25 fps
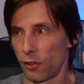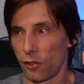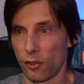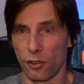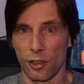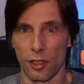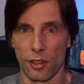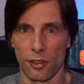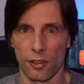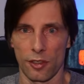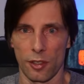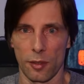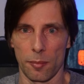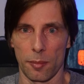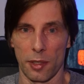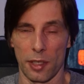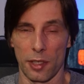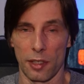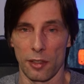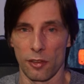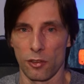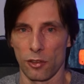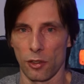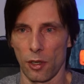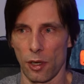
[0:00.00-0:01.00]
system
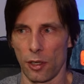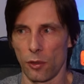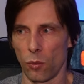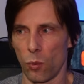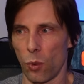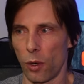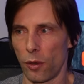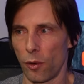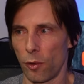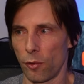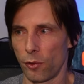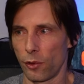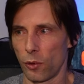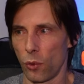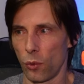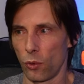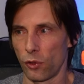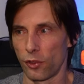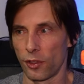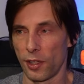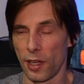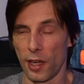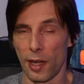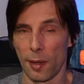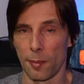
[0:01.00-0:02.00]
inside one of
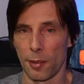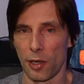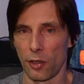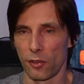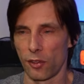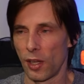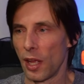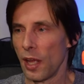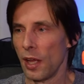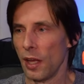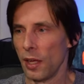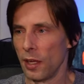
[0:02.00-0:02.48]
those cameras.